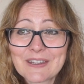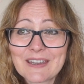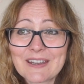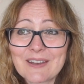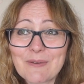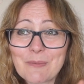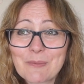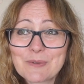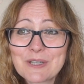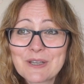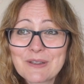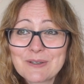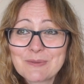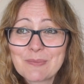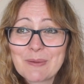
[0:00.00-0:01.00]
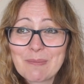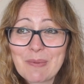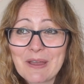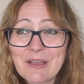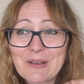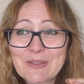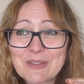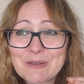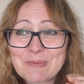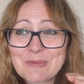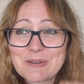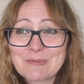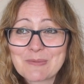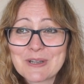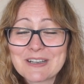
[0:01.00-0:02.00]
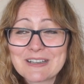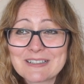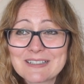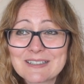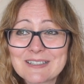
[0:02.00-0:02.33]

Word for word: and I turned my back on them and went